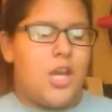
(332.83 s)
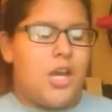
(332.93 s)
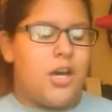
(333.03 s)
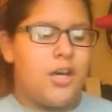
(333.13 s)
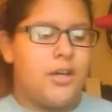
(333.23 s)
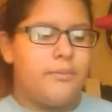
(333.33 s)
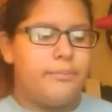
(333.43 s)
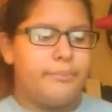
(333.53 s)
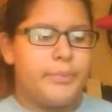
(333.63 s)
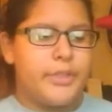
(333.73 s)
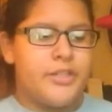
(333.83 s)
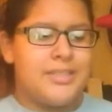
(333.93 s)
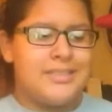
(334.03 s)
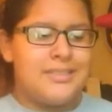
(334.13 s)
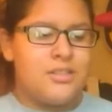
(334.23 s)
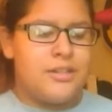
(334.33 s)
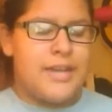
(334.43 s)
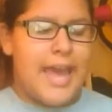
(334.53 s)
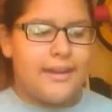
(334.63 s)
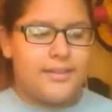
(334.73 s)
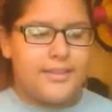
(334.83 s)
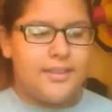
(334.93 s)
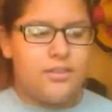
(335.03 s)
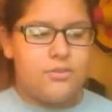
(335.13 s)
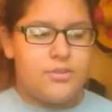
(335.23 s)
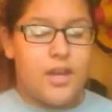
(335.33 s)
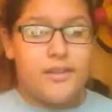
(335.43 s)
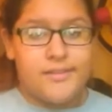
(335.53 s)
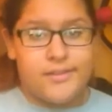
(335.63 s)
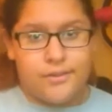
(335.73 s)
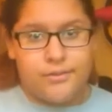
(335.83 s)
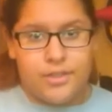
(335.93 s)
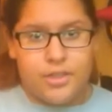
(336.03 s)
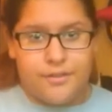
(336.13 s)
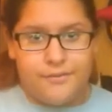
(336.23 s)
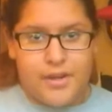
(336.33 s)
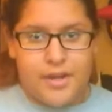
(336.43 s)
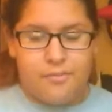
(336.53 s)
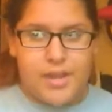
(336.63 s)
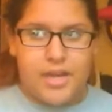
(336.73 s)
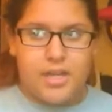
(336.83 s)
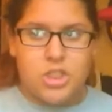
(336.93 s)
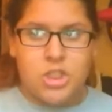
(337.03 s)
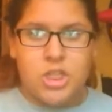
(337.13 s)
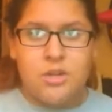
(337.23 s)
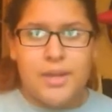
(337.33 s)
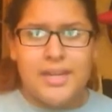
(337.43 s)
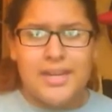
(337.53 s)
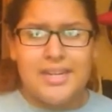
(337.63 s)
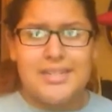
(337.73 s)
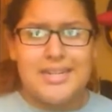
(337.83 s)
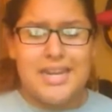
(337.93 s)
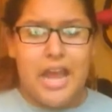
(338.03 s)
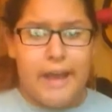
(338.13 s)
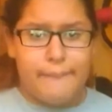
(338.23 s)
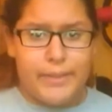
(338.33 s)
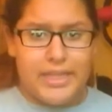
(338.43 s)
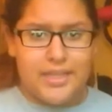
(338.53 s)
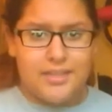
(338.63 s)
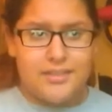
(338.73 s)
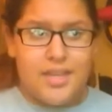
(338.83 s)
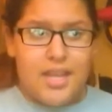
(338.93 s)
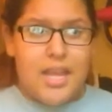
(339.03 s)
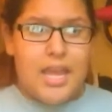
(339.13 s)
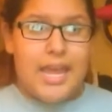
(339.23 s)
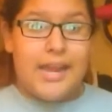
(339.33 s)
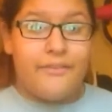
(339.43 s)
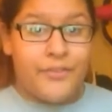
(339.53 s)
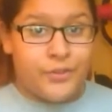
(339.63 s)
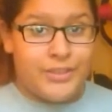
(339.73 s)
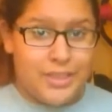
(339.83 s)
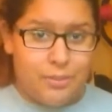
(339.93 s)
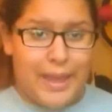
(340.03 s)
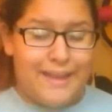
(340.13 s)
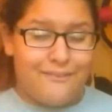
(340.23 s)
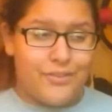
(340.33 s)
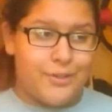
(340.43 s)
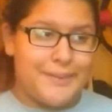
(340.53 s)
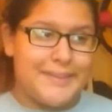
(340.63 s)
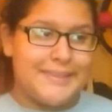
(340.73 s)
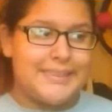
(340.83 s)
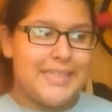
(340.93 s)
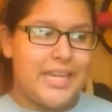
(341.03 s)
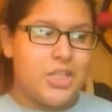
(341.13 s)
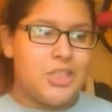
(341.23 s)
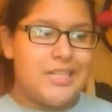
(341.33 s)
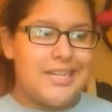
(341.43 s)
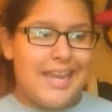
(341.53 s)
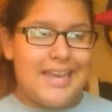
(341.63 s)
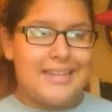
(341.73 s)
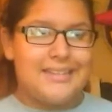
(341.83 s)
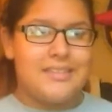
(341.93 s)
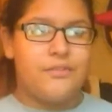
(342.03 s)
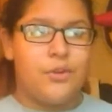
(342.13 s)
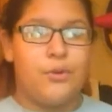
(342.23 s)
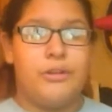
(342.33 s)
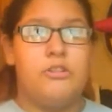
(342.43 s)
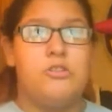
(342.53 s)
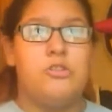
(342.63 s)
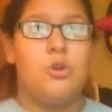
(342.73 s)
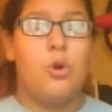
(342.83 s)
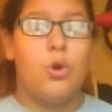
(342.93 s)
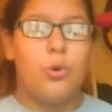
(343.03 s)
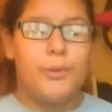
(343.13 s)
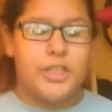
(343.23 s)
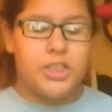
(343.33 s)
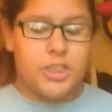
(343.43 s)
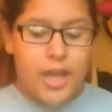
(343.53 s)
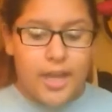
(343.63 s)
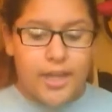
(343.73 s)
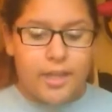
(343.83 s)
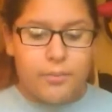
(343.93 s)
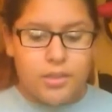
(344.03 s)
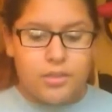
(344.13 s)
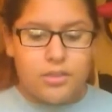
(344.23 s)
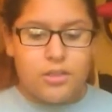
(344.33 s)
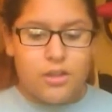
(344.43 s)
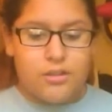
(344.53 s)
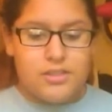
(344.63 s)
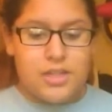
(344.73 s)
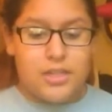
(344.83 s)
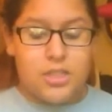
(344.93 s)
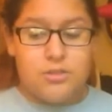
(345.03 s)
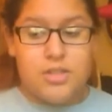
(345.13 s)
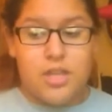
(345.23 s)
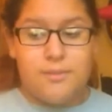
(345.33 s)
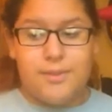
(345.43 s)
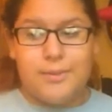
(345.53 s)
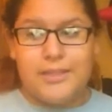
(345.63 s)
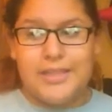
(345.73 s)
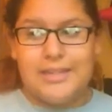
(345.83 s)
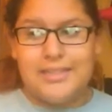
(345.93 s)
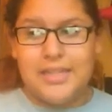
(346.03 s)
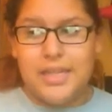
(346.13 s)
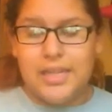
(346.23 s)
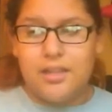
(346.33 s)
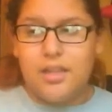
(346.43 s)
But her sister Natalie, who's also a good friend of mine, she went and did not make it. And I felt really bad for her because it's like she has devoted so much time to Allstate. She was telling me about that today.